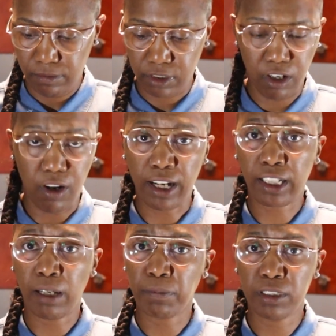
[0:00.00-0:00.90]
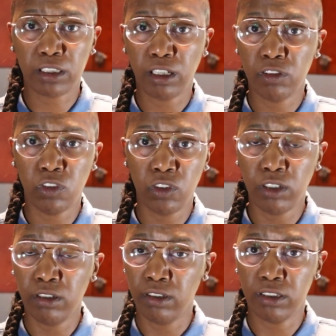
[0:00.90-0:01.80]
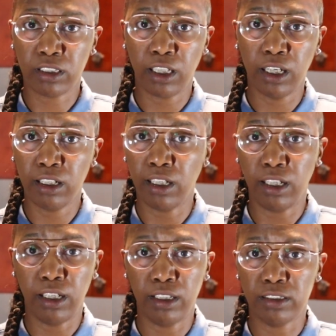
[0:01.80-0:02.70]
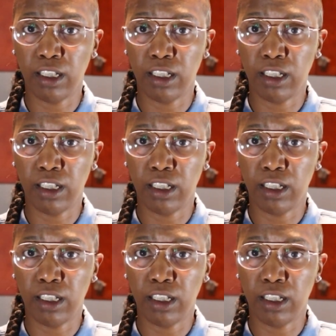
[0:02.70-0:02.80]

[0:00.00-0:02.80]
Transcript: So I kept the skin on. The skin is